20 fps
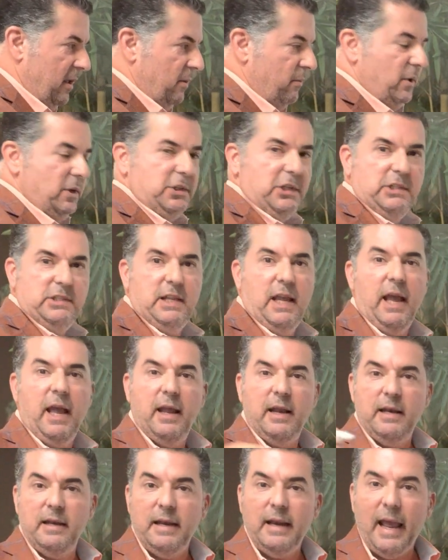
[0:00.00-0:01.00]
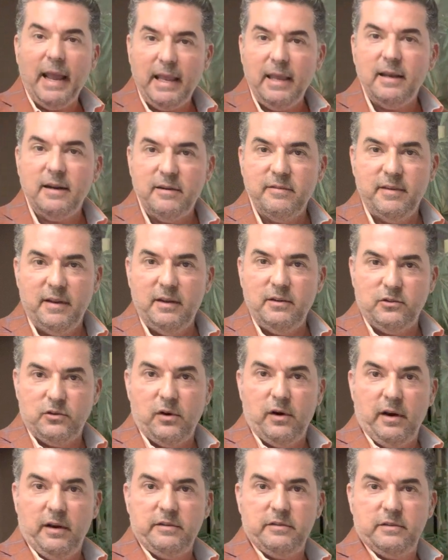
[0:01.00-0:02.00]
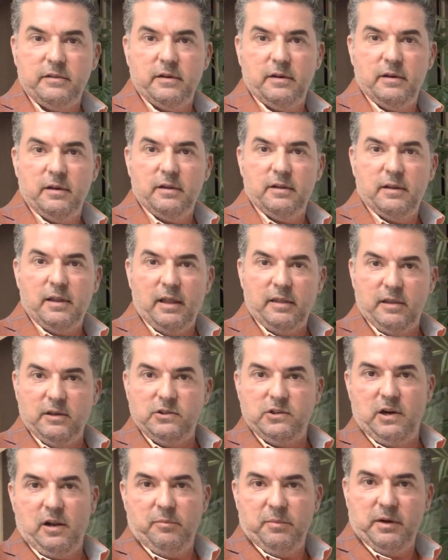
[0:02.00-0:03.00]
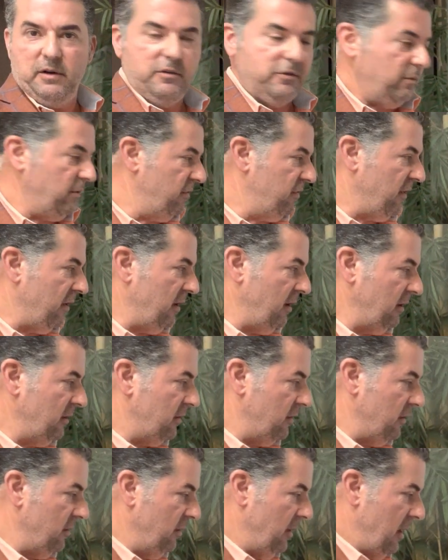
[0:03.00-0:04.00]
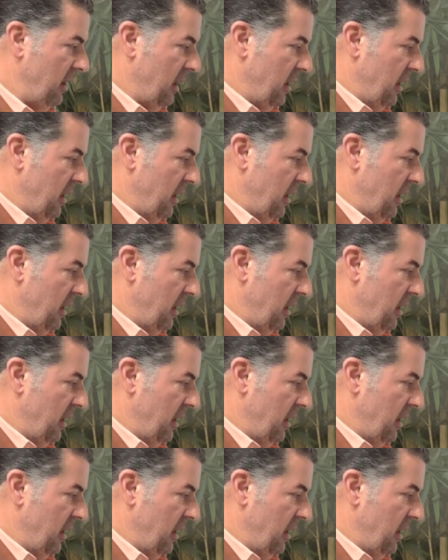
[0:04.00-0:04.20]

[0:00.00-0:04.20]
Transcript: which is the negative interest that the gentleman is referring to,